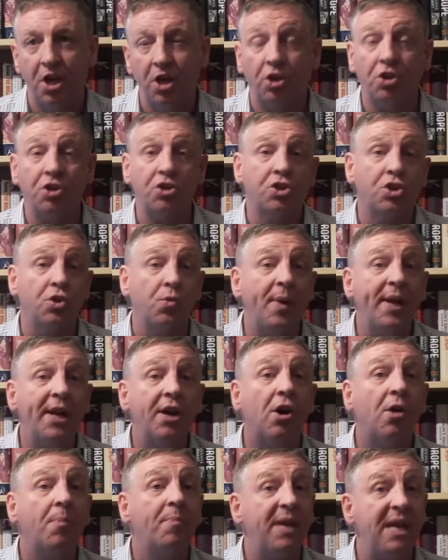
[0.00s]
Because to win
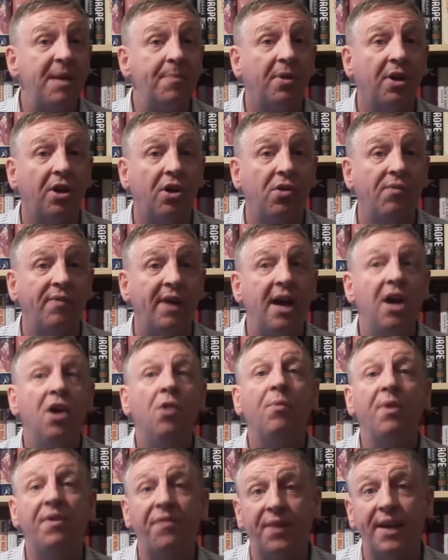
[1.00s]
our people over,
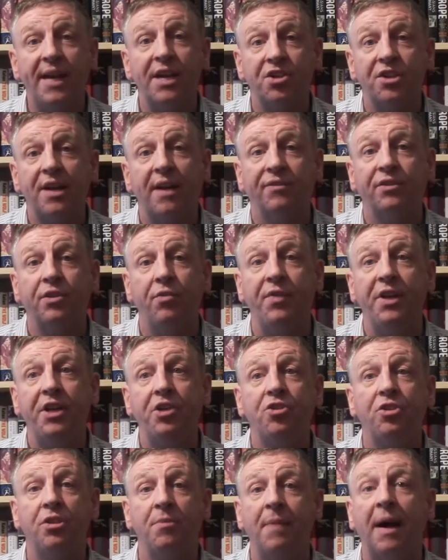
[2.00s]
we first have to
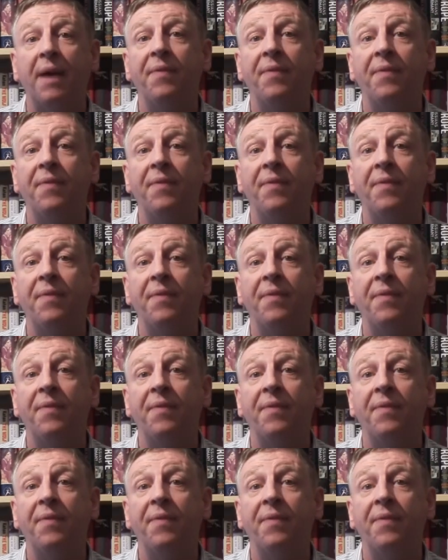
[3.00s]
reach them,